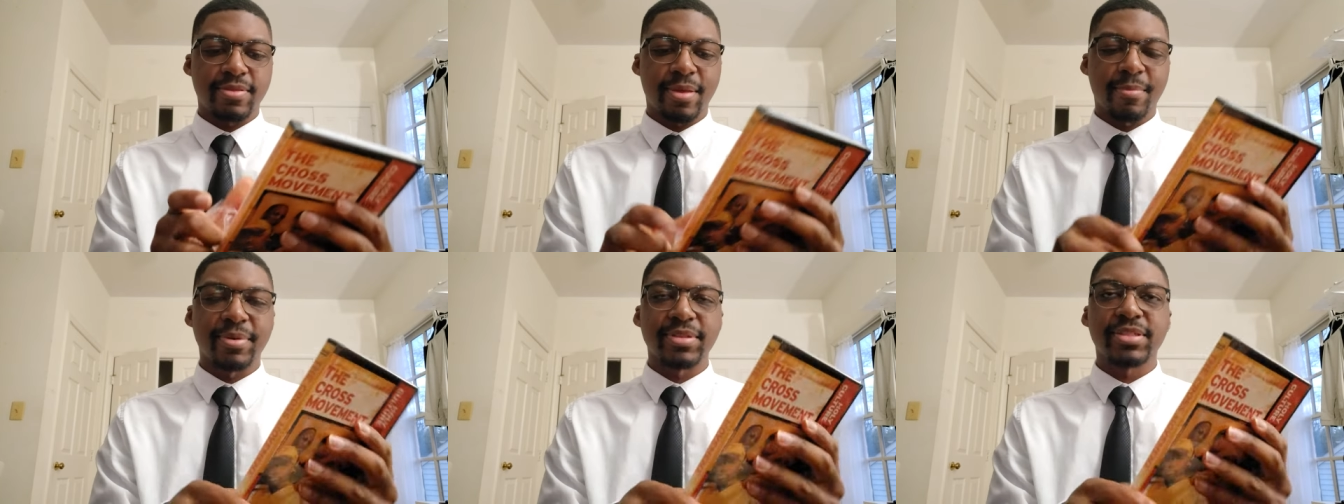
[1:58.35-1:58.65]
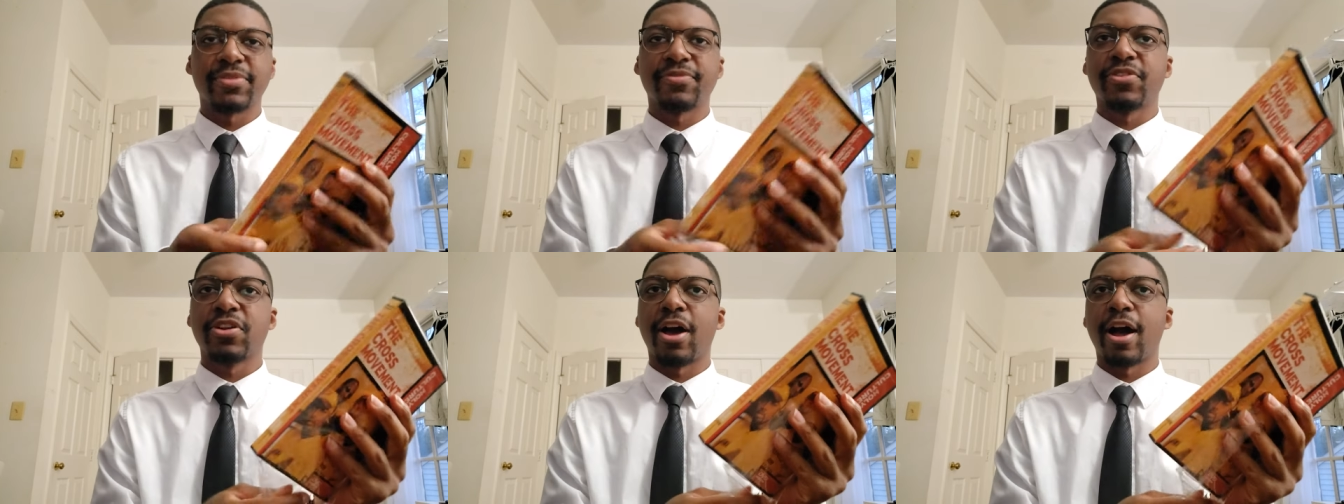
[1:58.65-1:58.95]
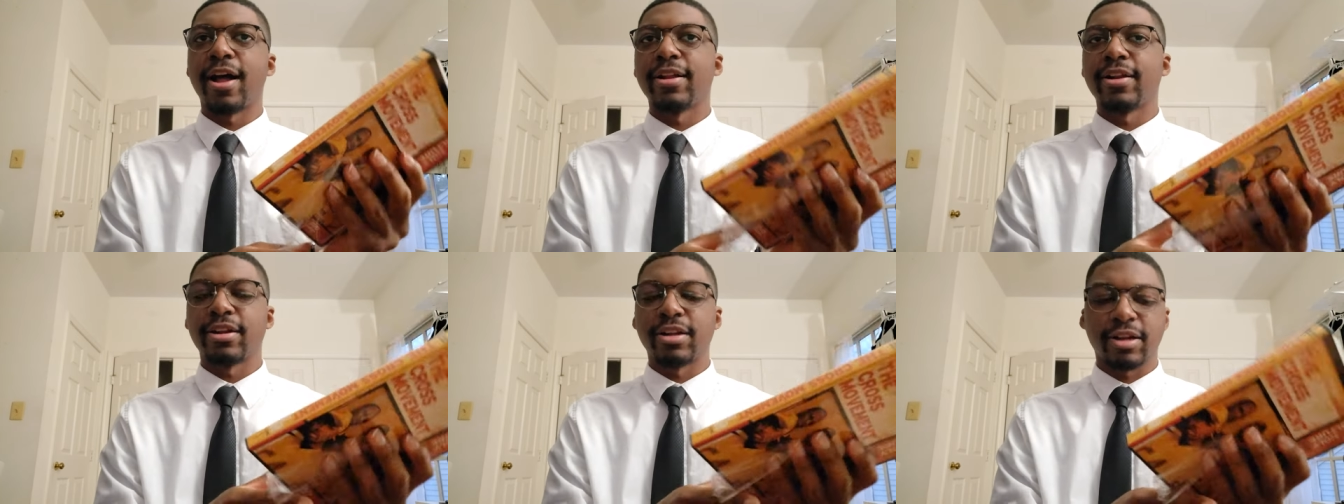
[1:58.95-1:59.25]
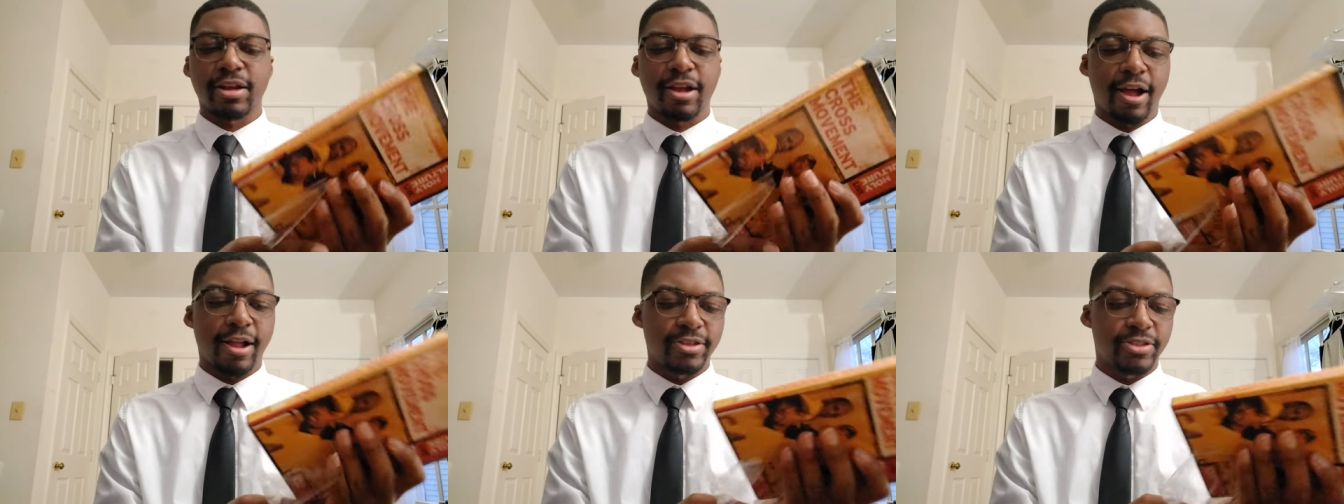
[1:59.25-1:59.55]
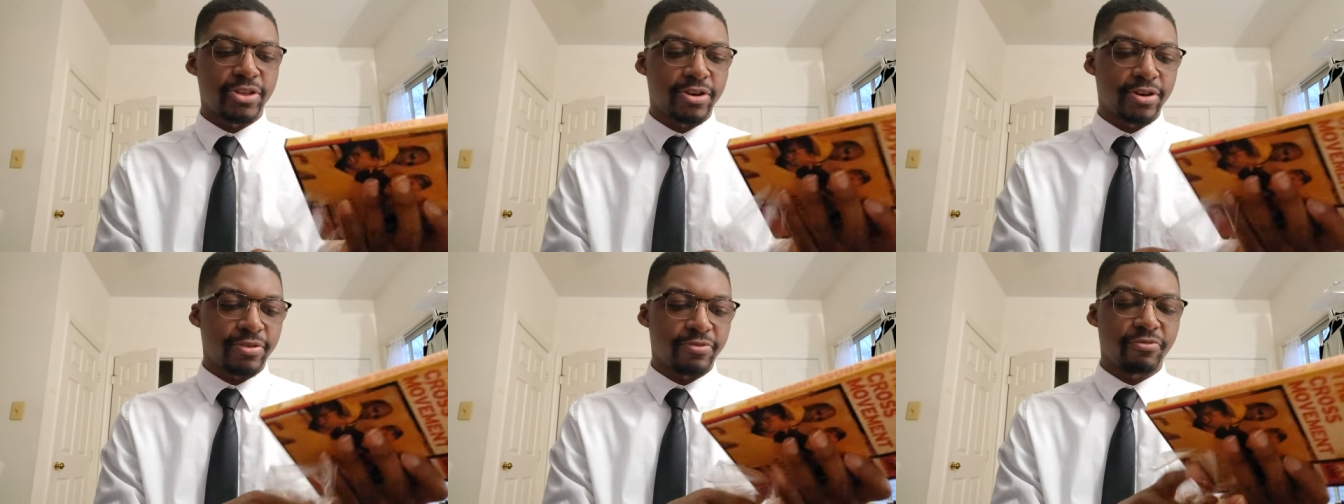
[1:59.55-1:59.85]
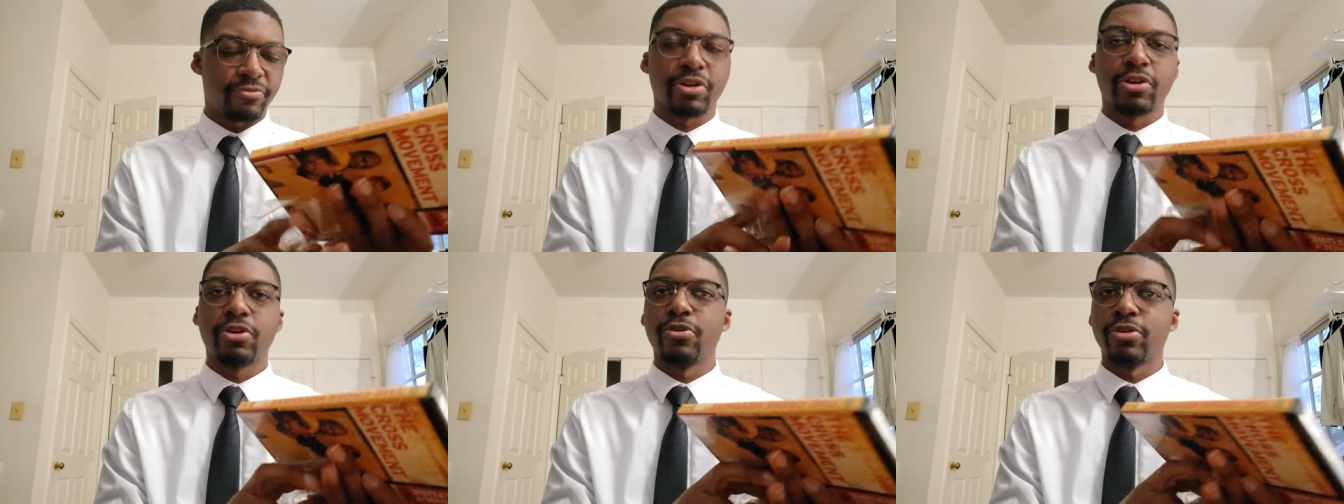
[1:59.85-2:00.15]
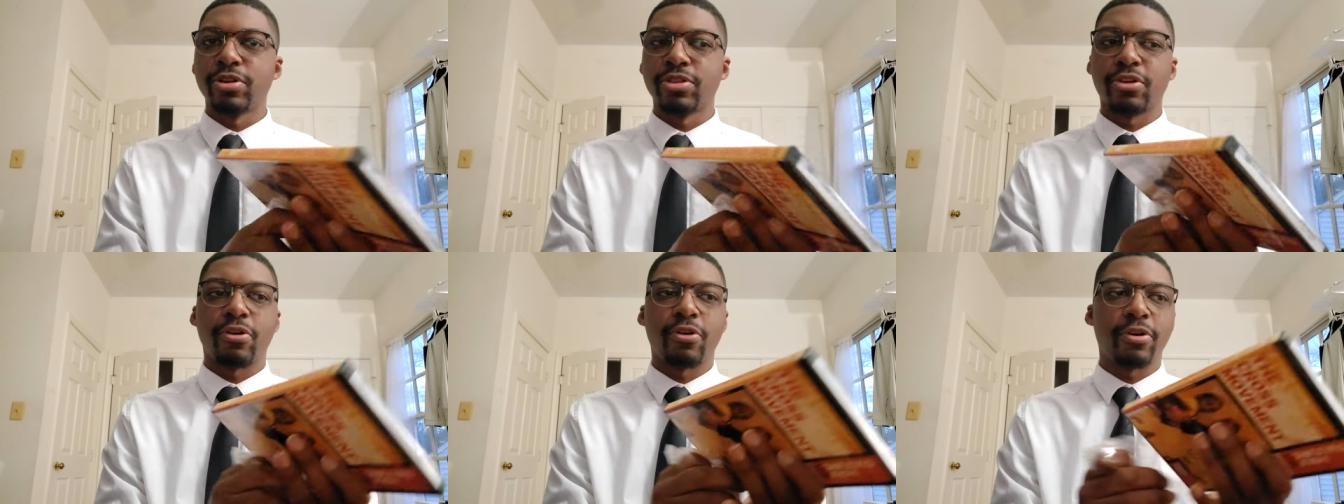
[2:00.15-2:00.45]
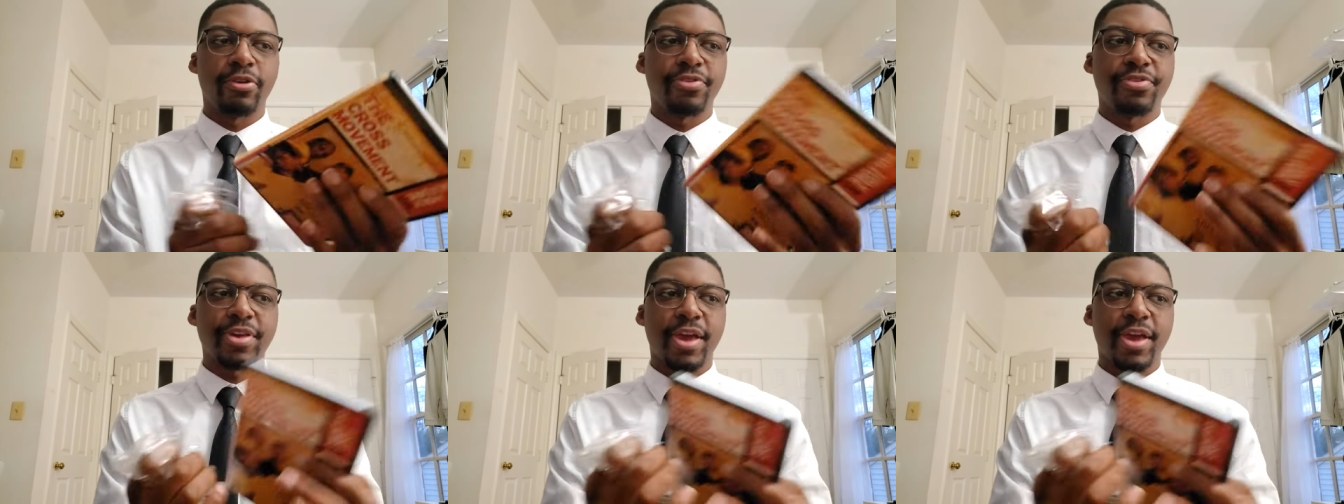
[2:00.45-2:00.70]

They must have gone on a concert, recorded the whole